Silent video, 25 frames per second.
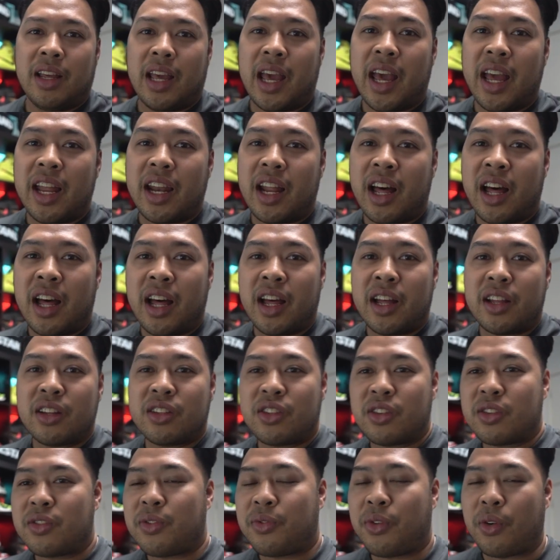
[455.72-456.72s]
And
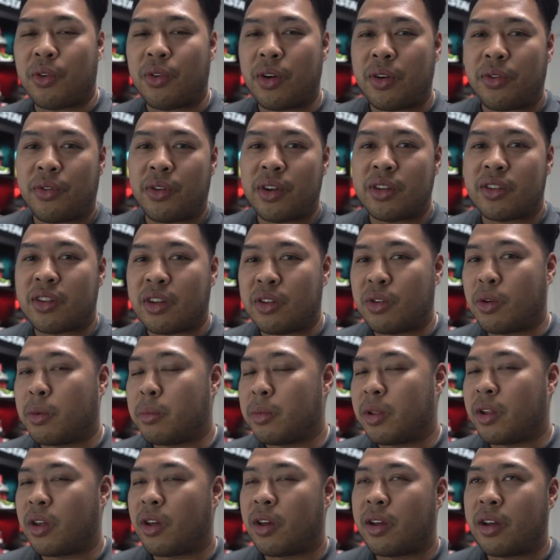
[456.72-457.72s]
just for reference, I
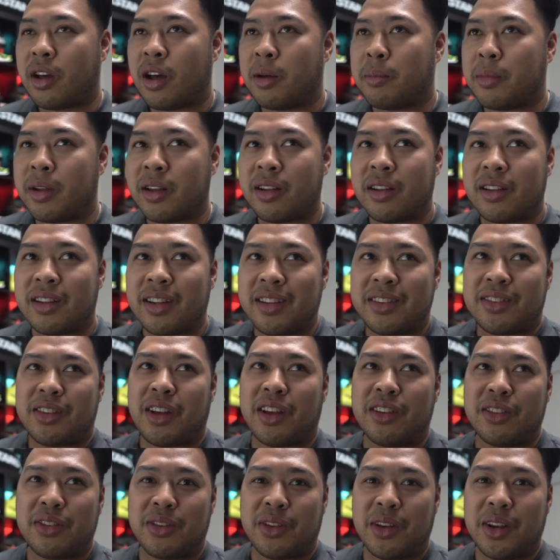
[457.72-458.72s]
normally go, I'm a
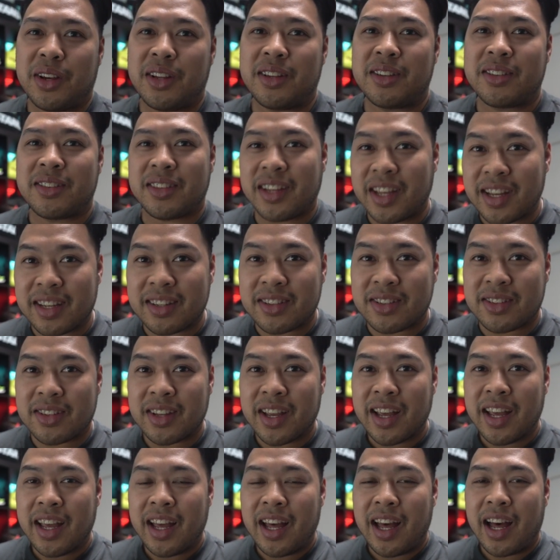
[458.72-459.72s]
size 36
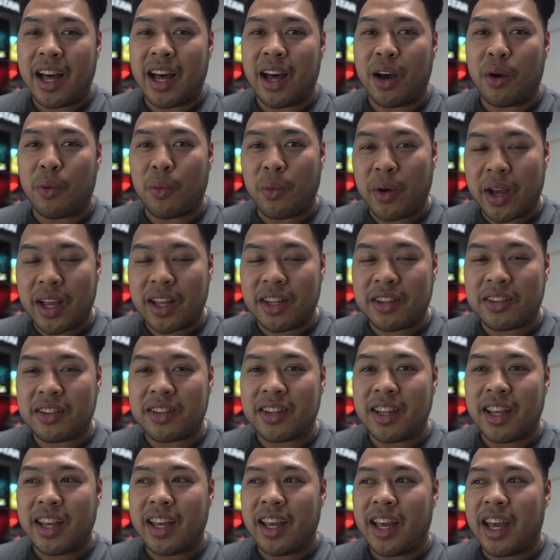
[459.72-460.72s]

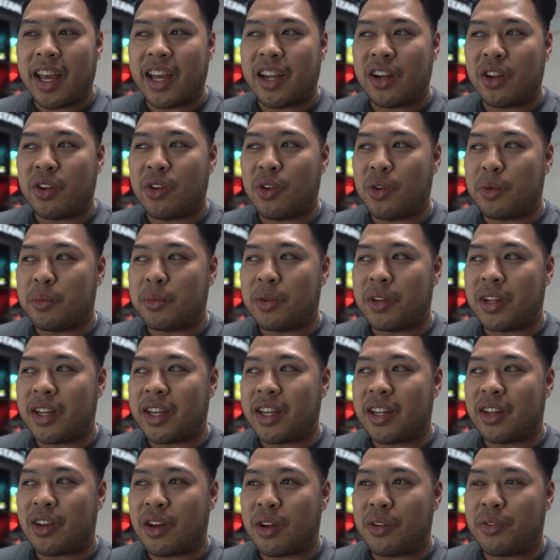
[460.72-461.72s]
waist, and I
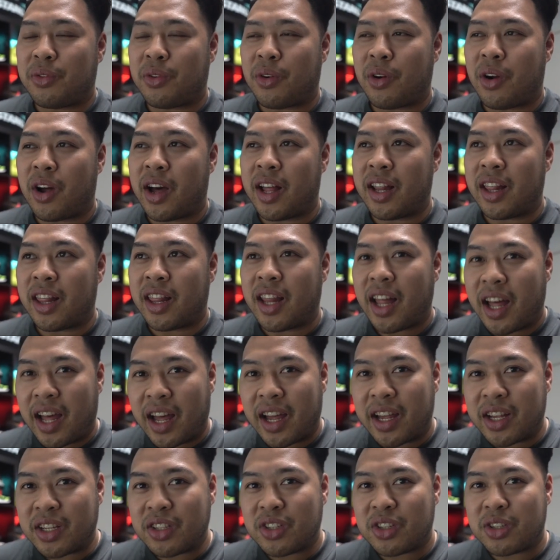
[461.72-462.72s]
normally go for a
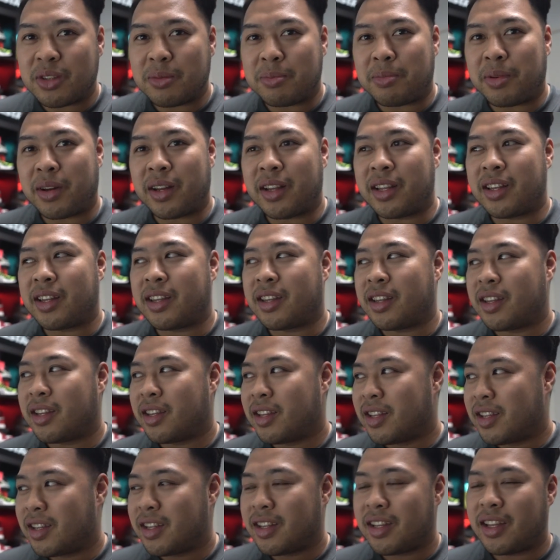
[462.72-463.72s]
large, but
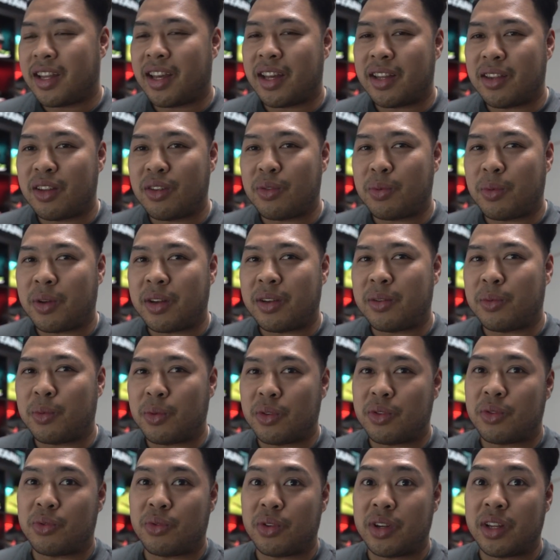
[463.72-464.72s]
yeah, this one
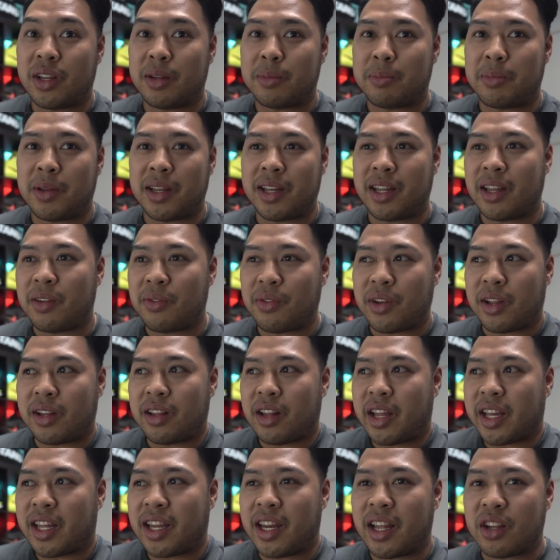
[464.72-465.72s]
was really big. It
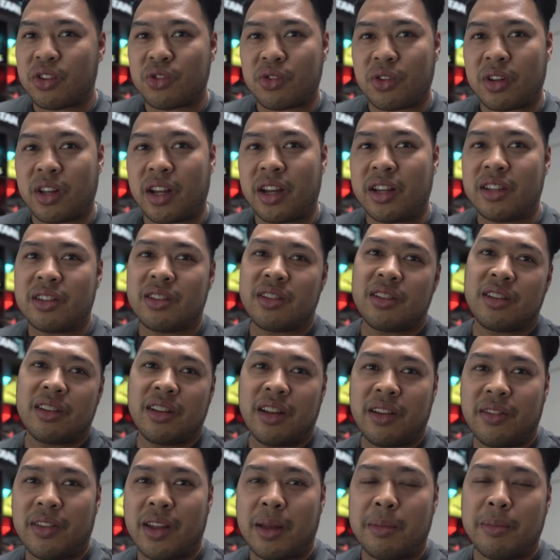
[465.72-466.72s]
felt like an extra large,
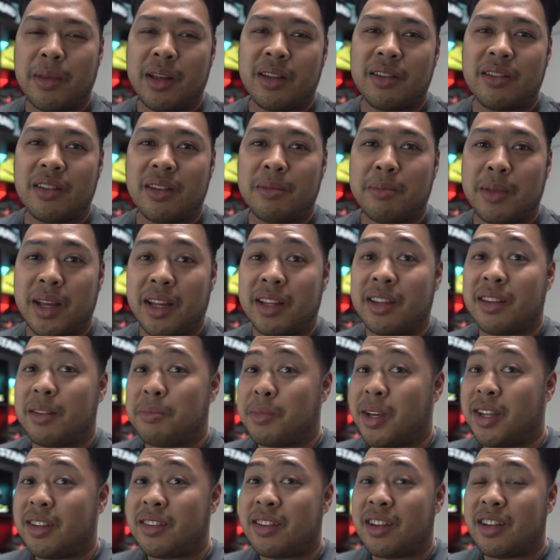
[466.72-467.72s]
if that
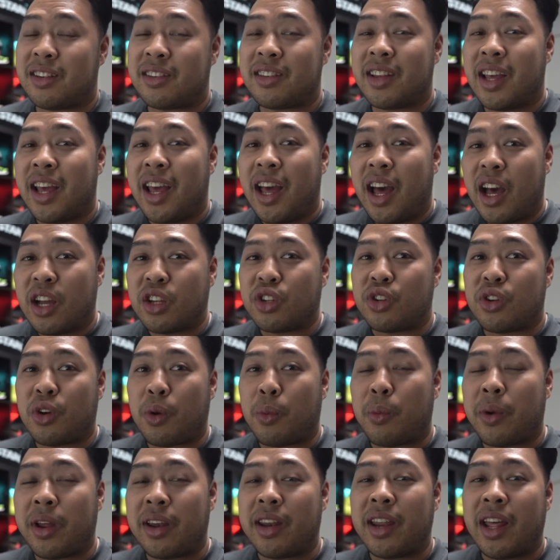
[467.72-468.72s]
made sense. I should
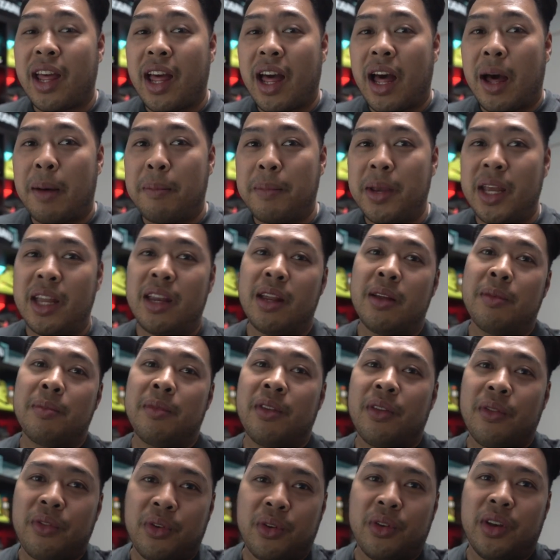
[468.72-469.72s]
have went a
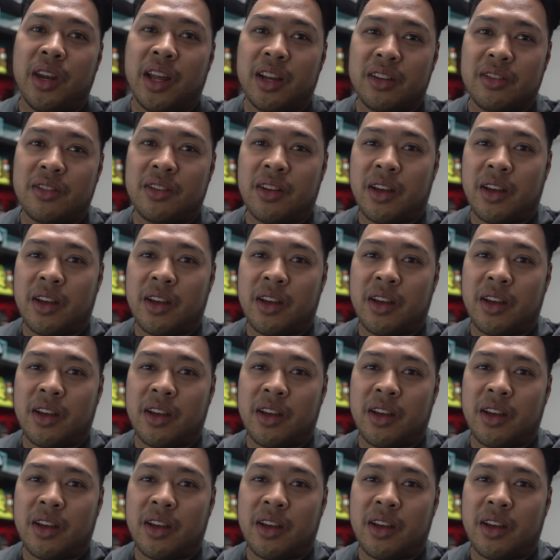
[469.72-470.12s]
medium for next